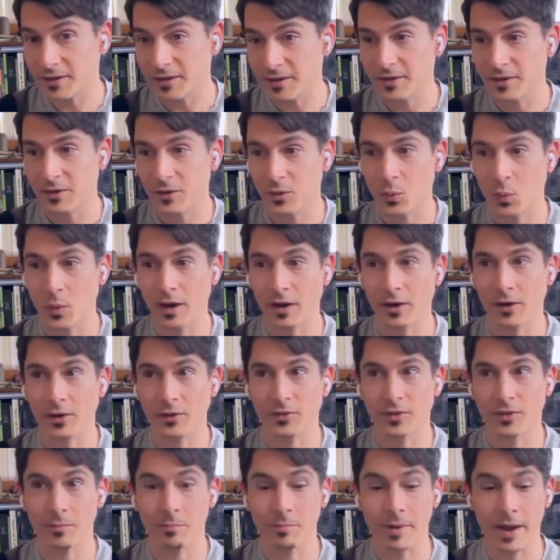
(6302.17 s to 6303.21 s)
where
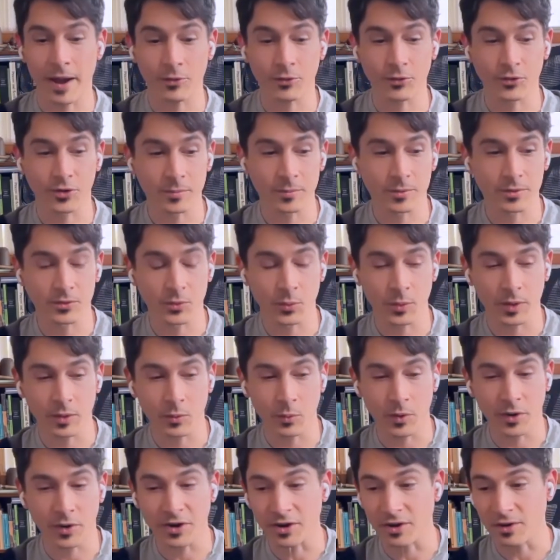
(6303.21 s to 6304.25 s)
the boundary between
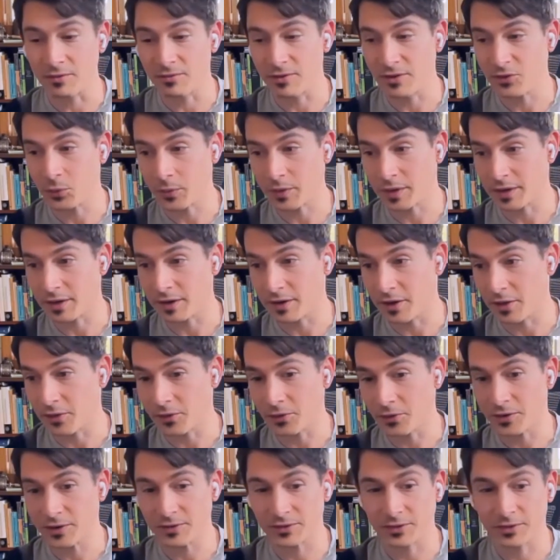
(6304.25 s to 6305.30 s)
one individual and
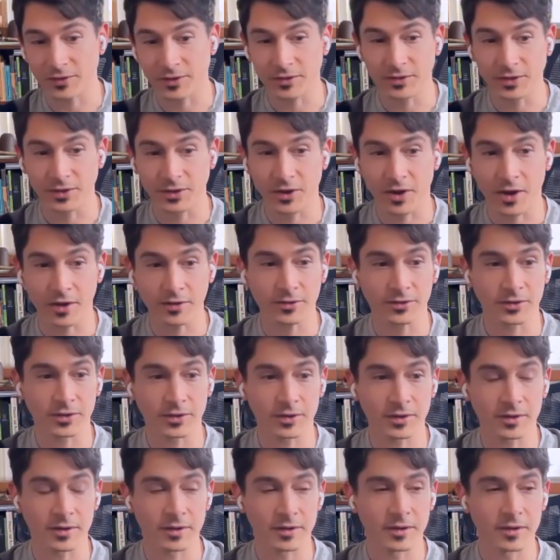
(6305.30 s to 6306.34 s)
another is a
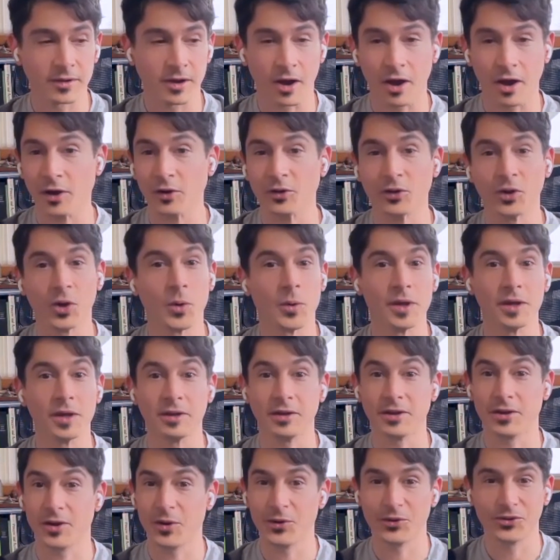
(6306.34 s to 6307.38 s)
constant ongoing
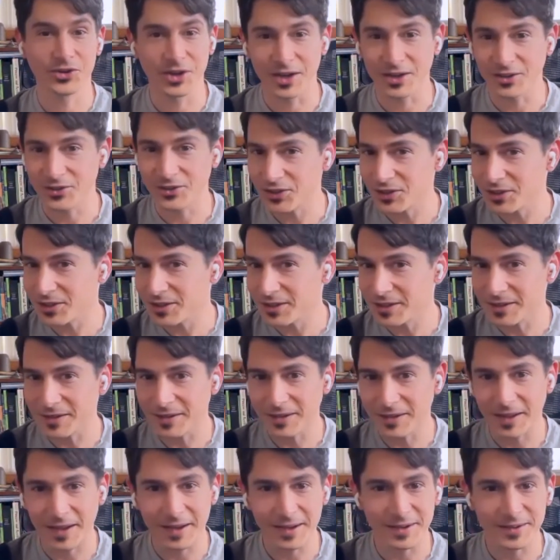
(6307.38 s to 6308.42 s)
negotiation.
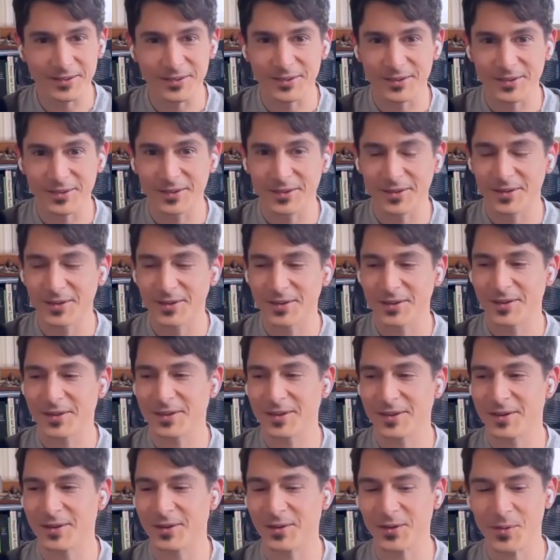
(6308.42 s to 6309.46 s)
And
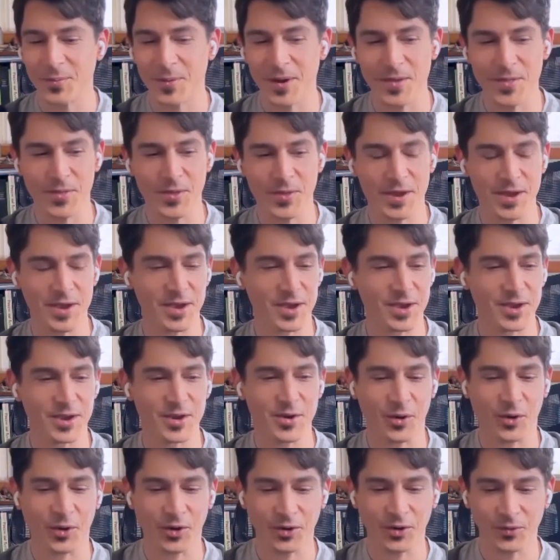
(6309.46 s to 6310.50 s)
you might think
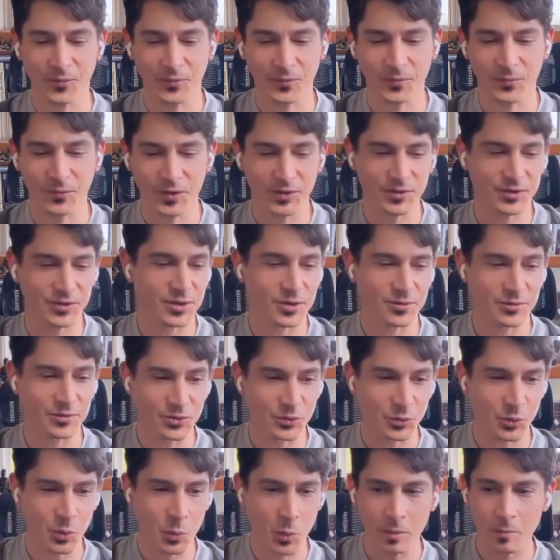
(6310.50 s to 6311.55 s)
you're this
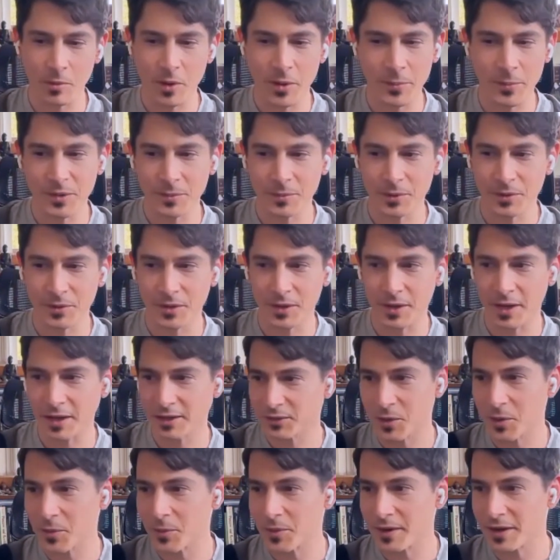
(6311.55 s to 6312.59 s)
individual one moment, but the next
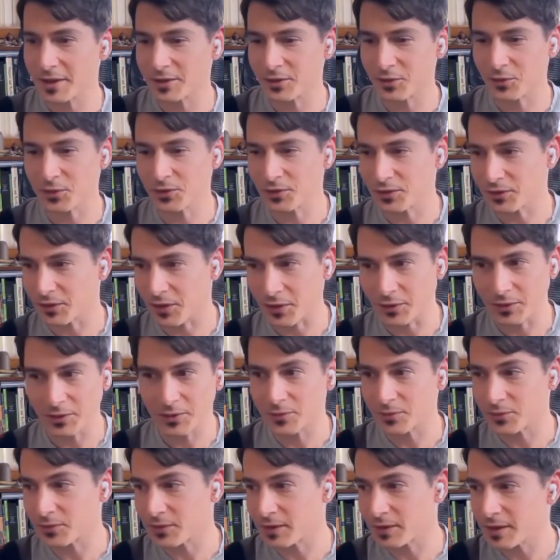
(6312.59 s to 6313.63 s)
moment, as a result
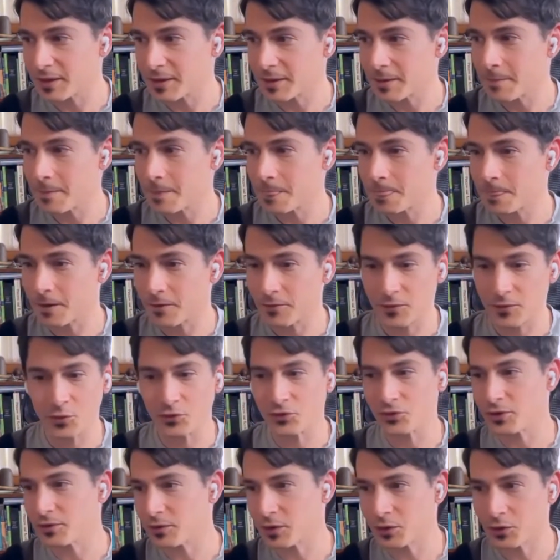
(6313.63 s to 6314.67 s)
of a fusion
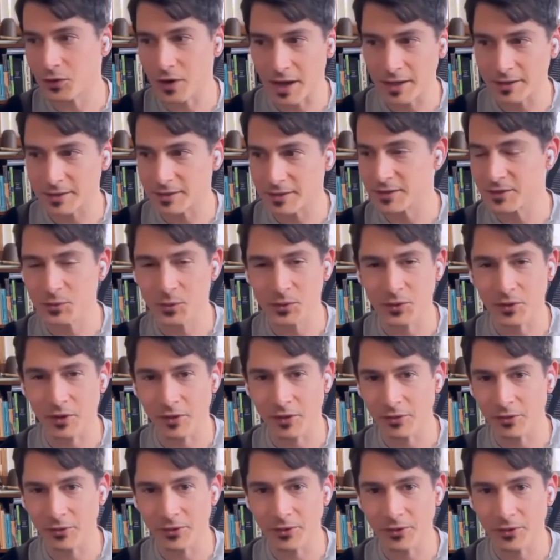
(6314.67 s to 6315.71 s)
of horizons with
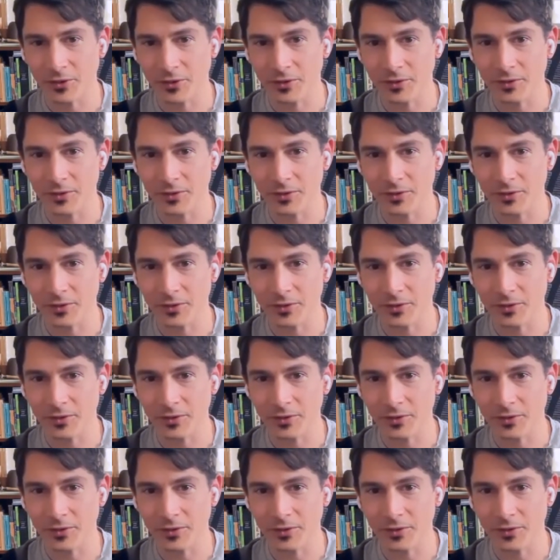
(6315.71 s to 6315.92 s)
other